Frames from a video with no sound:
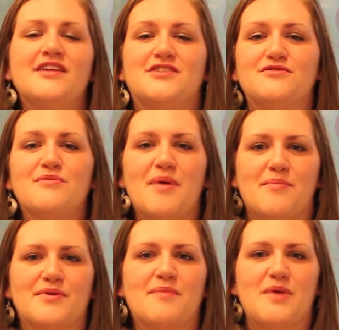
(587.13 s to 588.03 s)
just
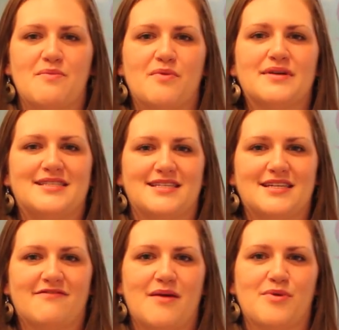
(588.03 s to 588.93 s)
remember that people with
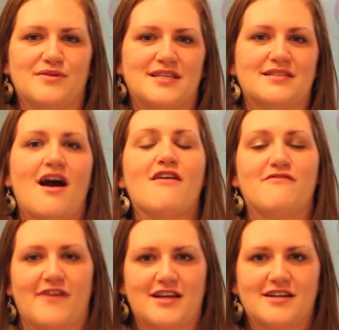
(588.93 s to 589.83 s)
cystic fibrosis are
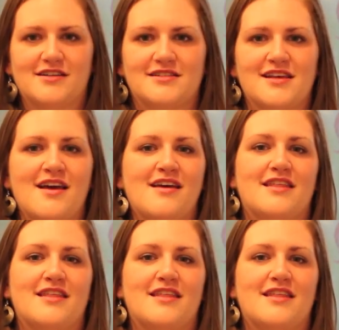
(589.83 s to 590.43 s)
fighters.